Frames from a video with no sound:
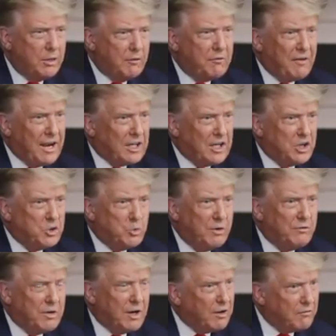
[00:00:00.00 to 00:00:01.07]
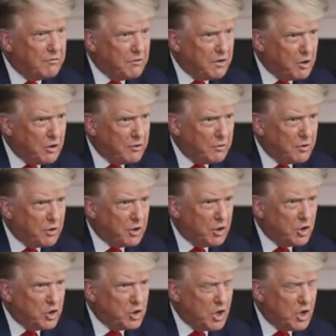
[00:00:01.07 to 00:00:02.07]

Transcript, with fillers: The fact is, we've done a very, very good